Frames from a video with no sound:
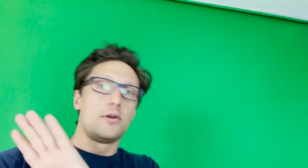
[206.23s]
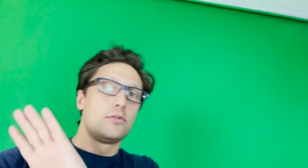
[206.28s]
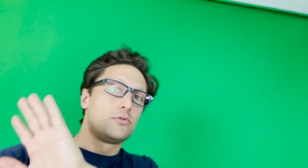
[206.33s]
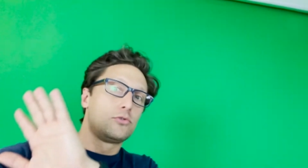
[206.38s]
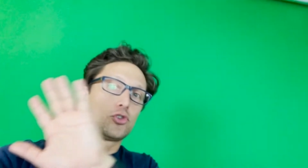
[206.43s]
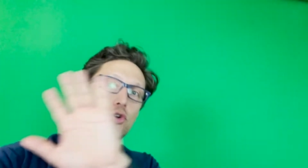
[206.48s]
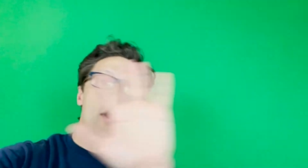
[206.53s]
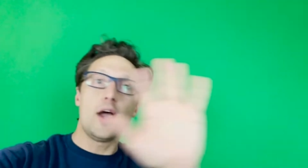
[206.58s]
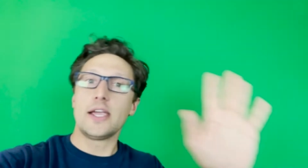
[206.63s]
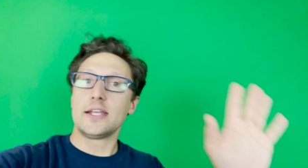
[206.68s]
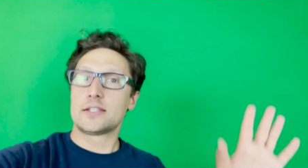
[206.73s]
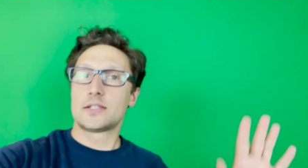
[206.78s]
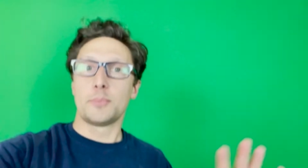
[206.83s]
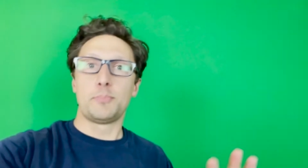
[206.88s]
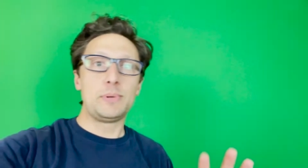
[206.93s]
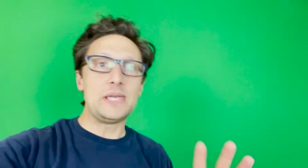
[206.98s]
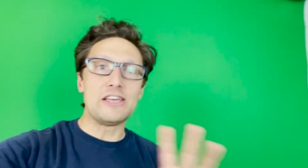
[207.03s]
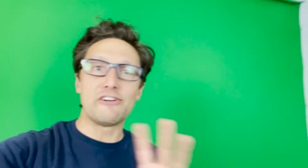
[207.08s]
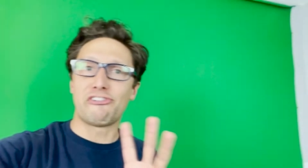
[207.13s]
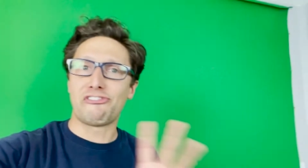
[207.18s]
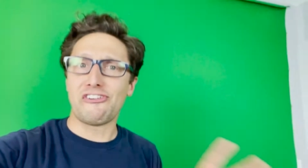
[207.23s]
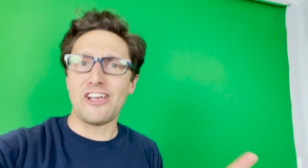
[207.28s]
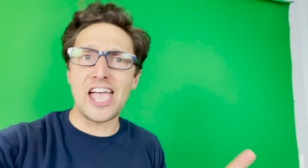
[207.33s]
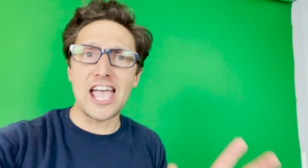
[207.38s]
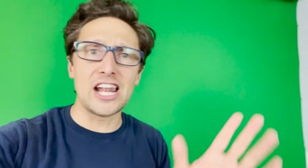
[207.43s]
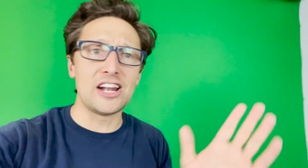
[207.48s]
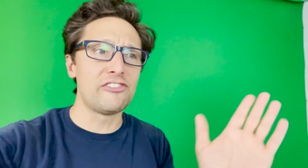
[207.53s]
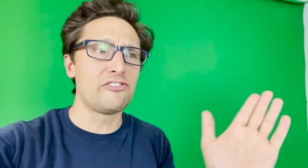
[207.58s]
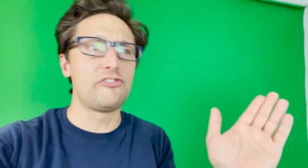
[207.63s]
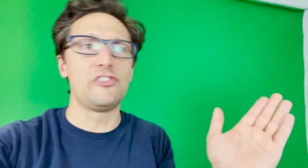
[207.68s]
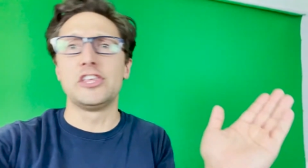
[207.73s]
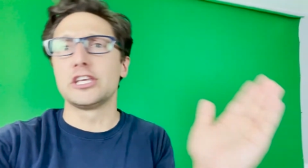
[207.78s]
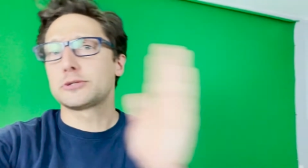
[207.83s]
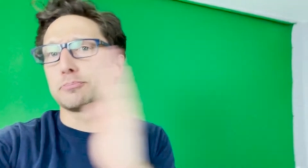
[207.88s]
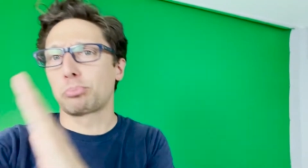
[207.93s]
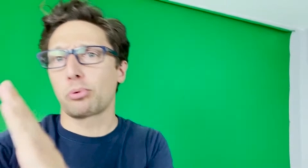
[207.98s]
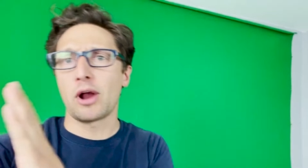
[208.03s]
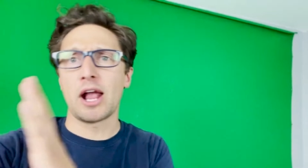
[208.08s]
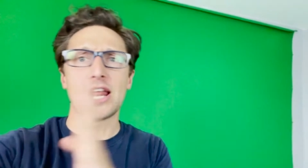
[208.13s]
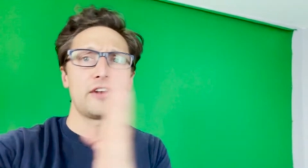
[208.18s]
trying to be a fan of this
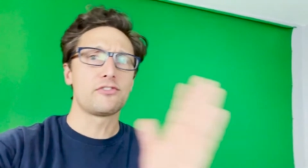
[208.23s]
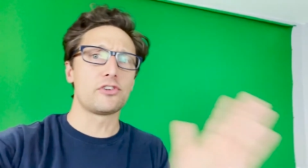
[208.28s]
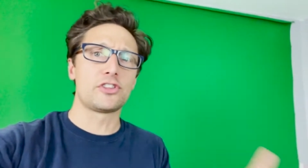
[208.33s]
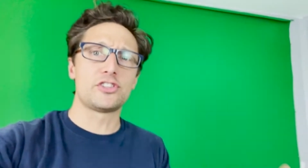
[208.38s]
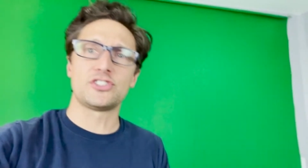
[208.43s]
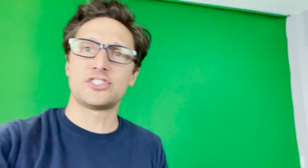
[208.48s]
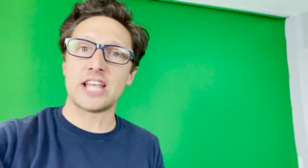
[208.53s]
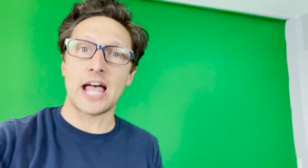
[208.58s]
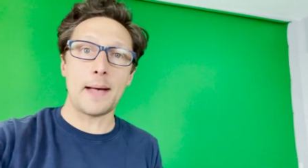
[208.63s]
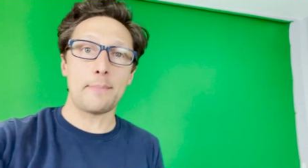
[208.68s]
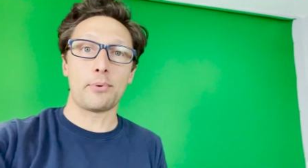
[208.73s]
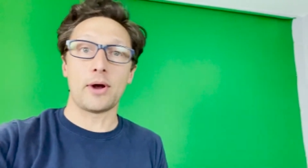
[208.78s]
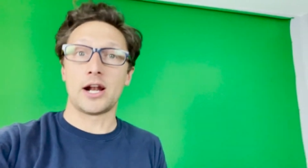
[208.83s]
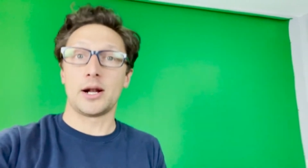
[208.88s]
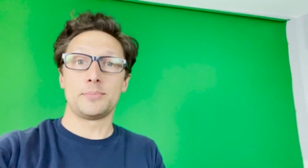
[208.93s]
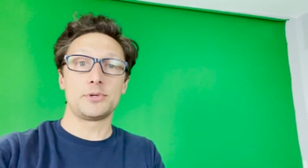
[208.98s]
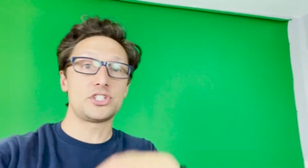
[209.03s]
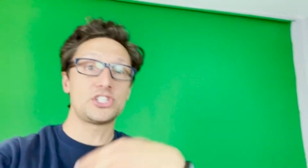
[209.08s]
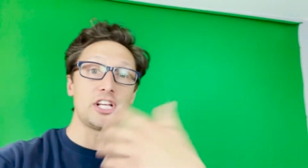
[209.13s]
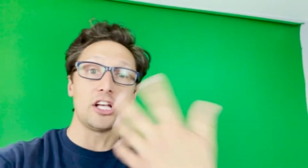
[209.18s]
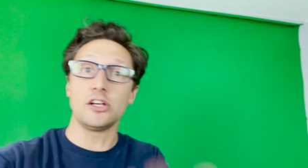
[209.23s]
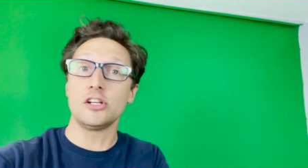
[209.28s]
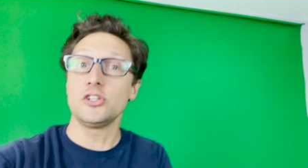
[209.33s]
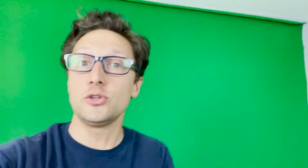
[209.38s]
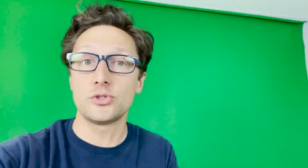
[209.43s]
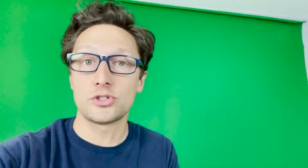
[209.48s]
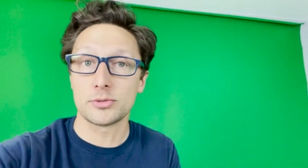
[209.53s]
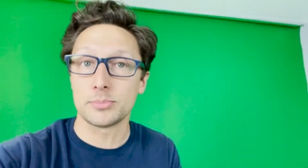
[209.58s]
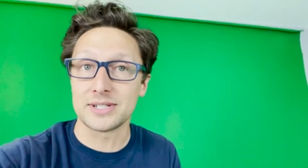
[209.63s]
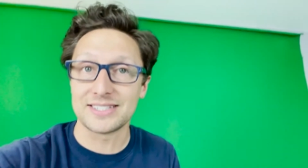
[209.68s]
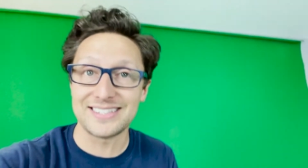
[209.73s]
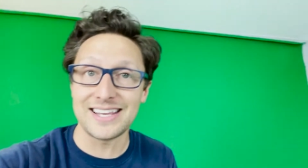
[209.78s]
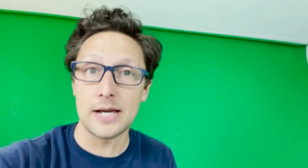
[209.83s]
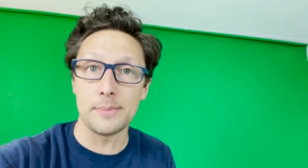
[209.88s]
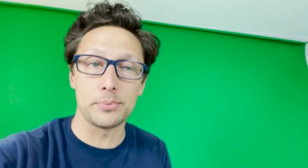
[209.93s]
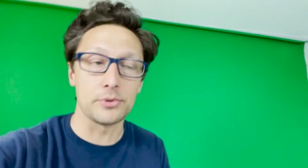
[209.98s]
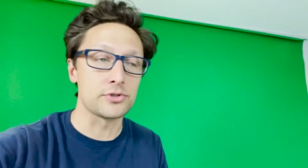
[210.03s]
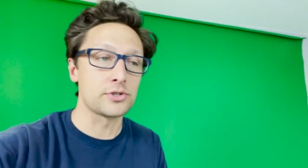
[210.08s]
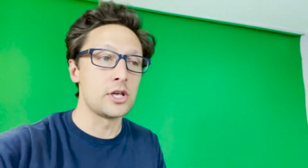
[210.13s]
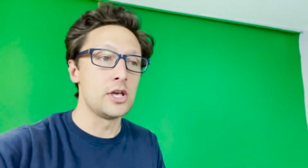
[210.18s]
brand versus that brand, I'm just telling you some
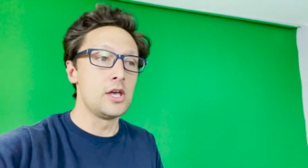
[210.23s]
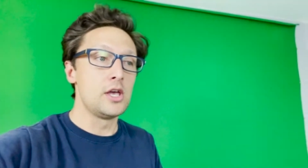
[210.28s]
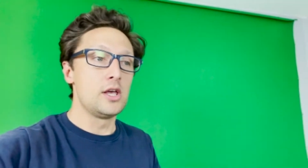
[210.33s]
examples.